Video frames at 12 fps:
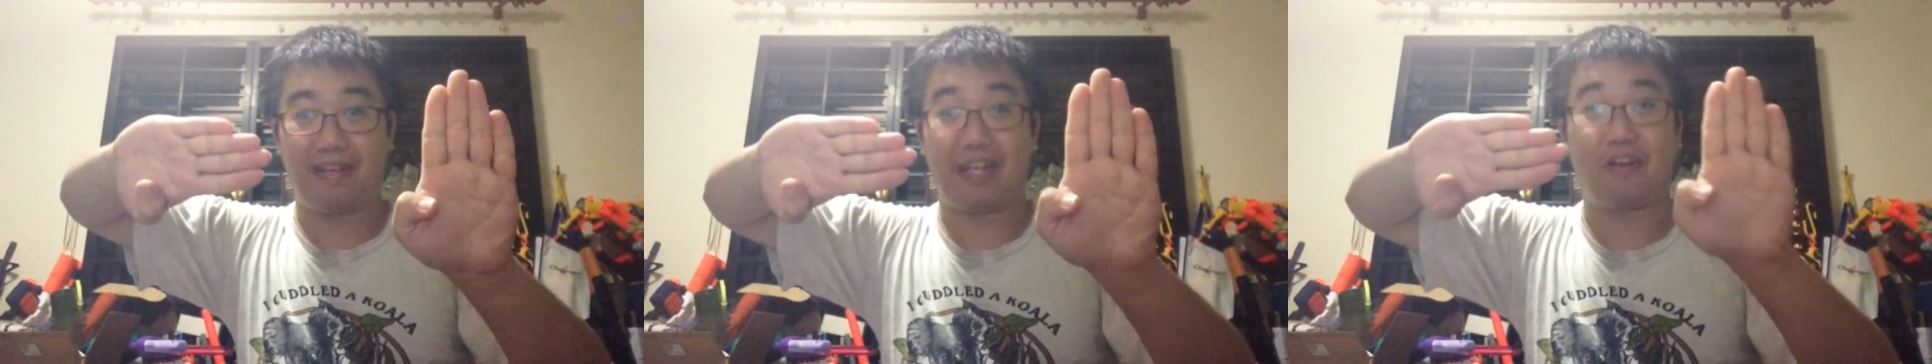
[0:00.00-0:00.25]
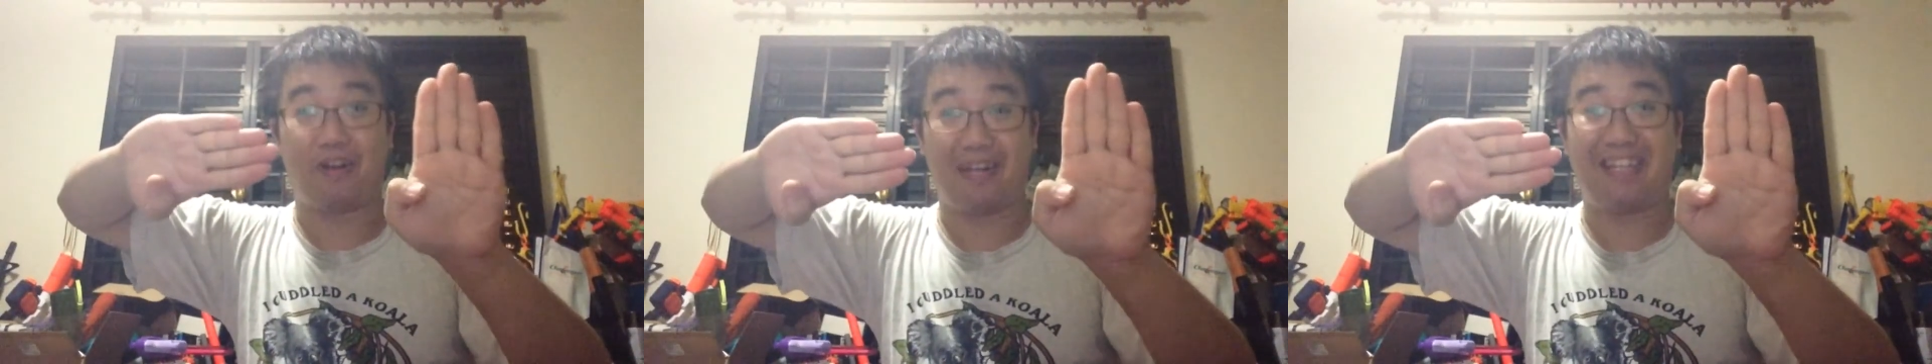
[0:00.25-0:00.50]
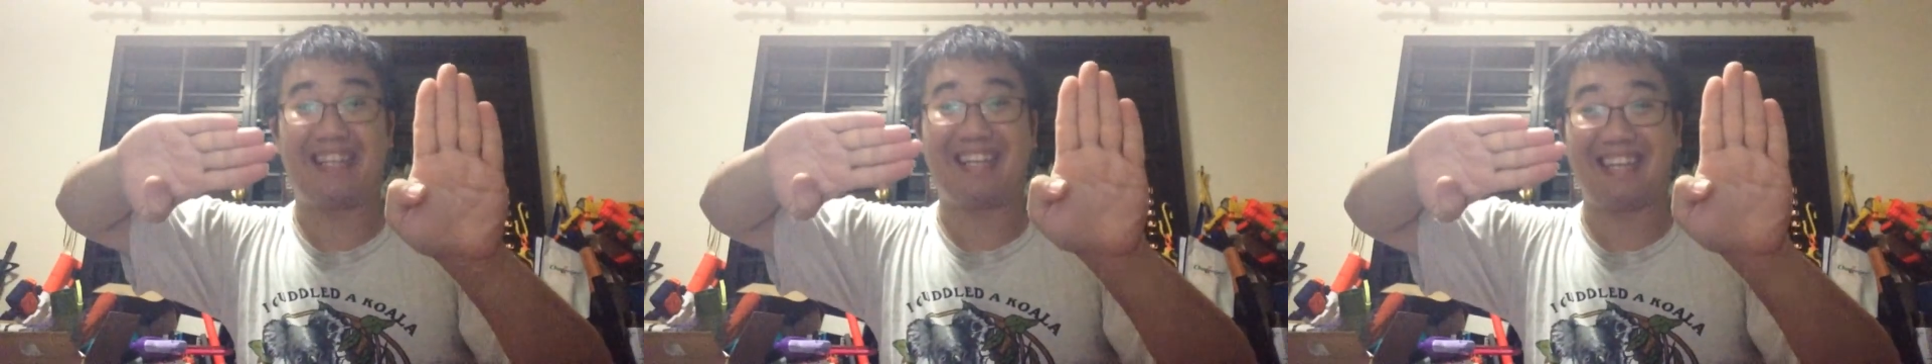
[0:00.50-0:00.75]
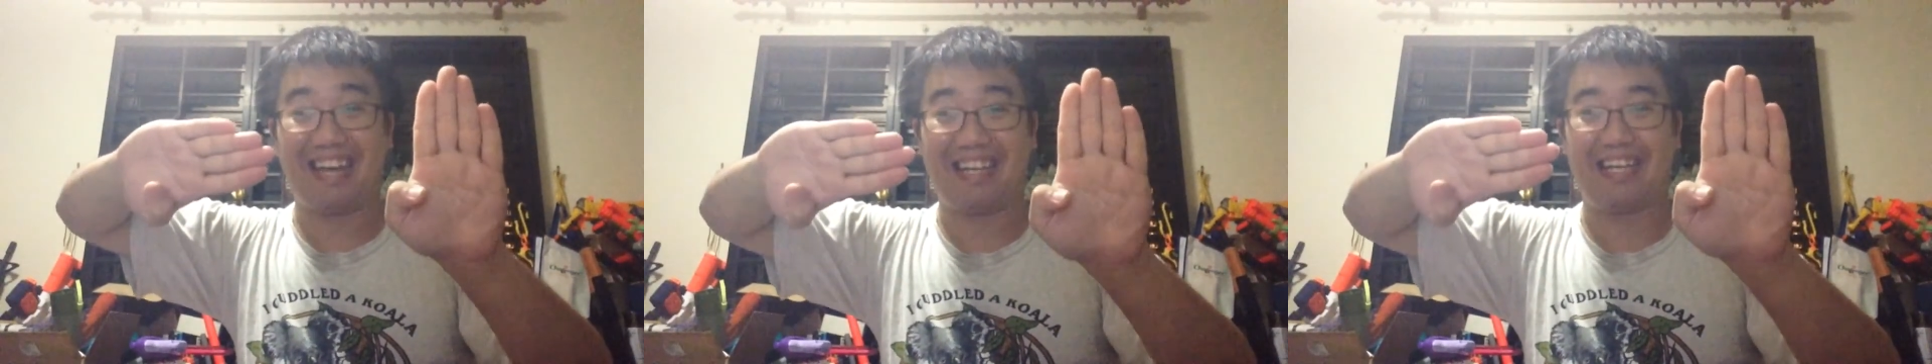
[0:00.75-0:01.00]
They call it
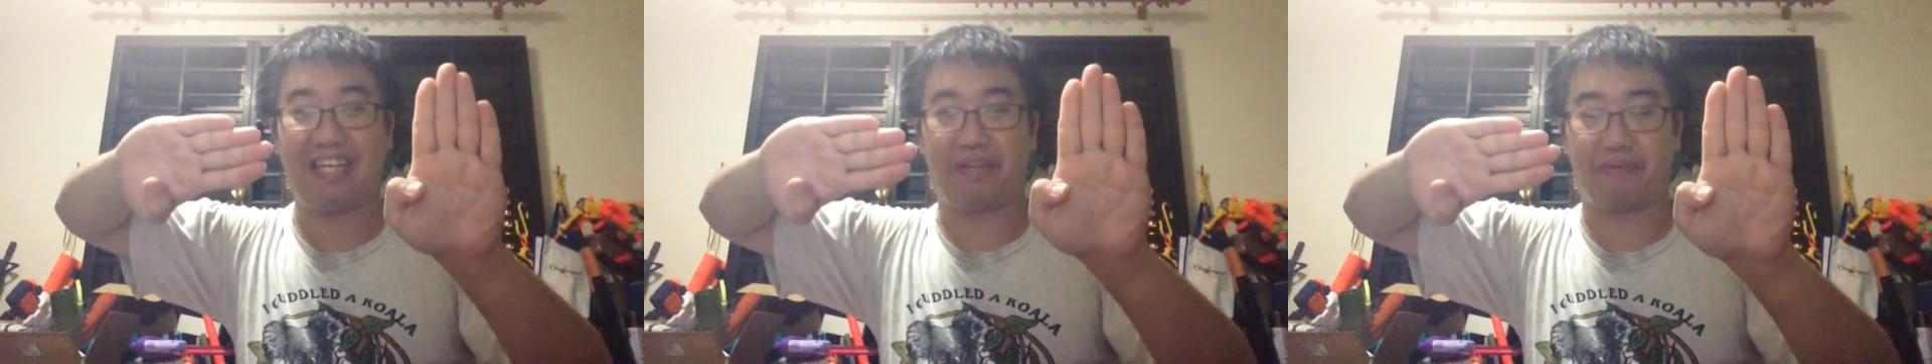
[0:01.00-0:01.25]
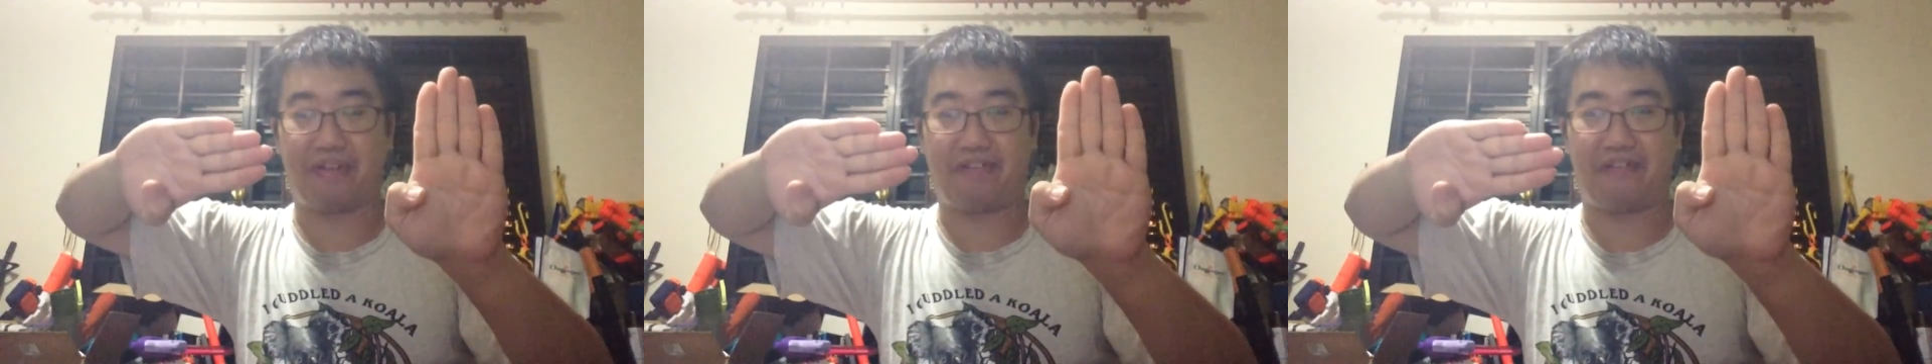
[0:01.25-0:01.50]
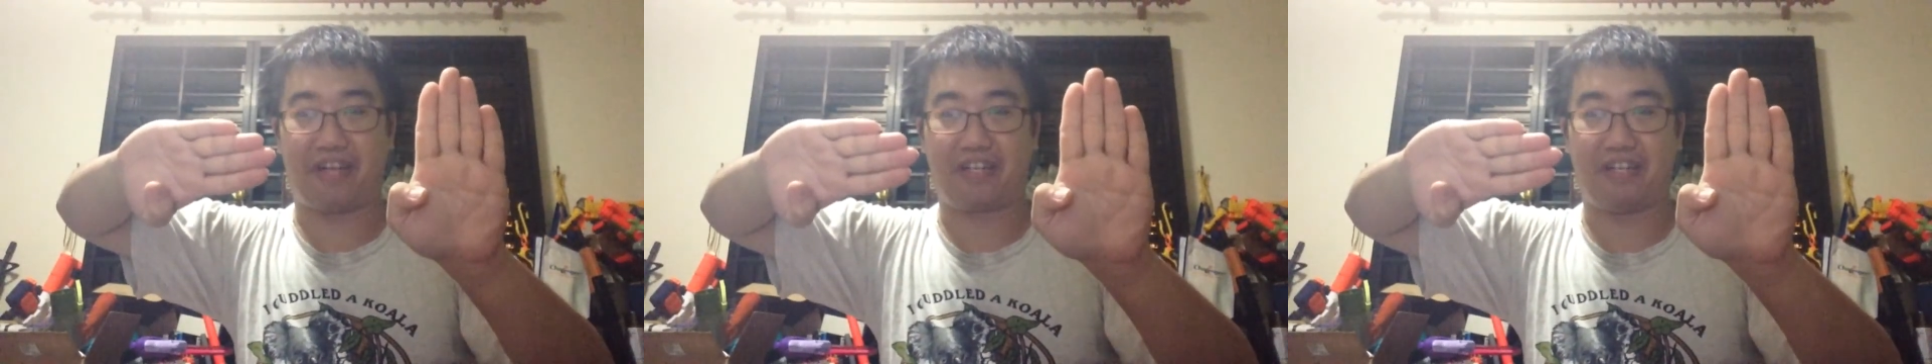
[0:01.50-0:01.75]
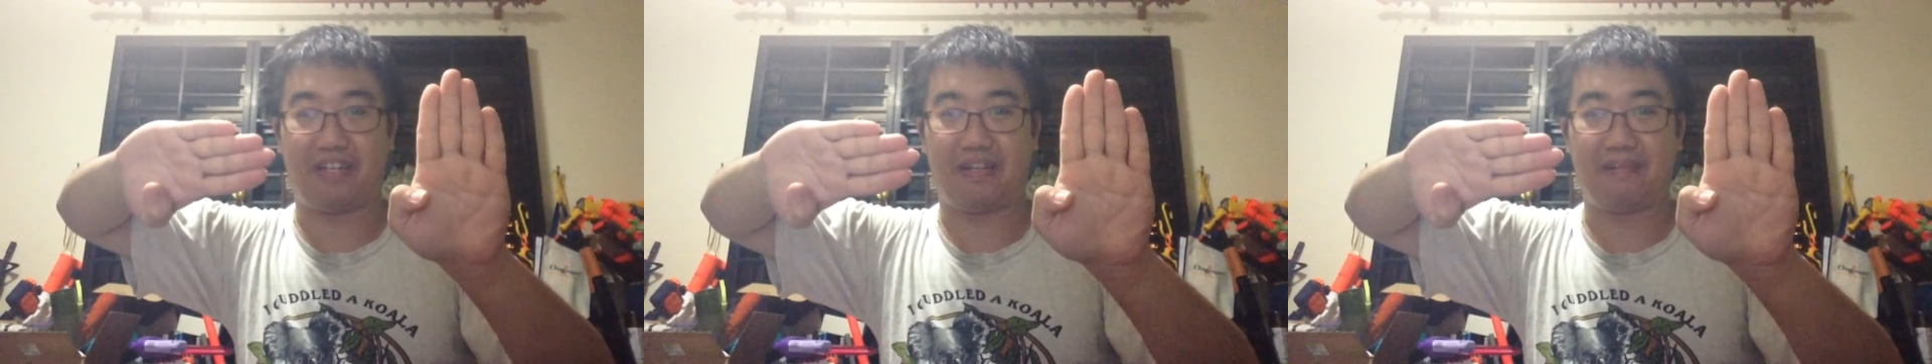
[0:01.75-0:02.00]
90-degree
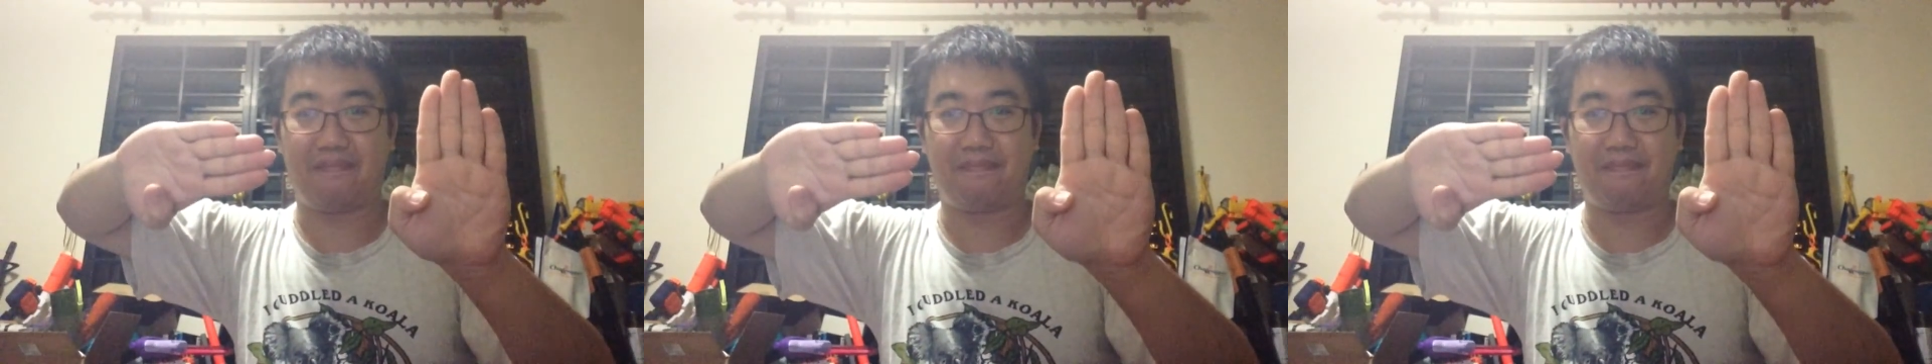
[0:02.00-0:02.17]
deflection.